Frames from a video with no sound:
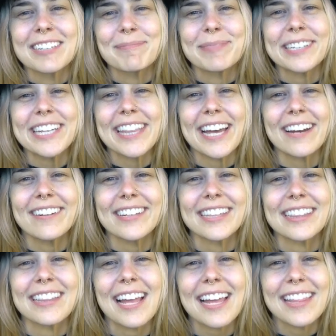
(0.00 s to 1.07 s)
Breathe out
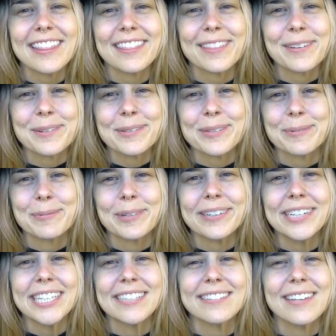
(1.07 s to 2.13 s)
and let those
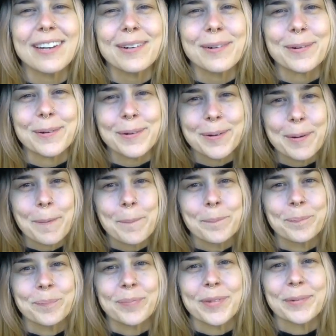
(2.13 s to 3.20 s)
worries go.
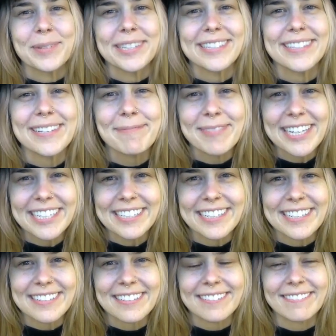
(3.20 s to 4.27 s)
When something
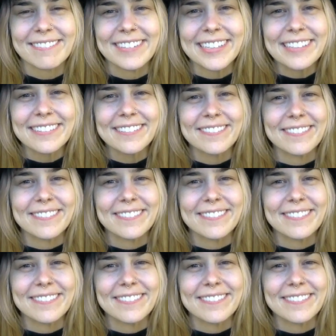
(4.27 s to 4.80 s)
doesn't feel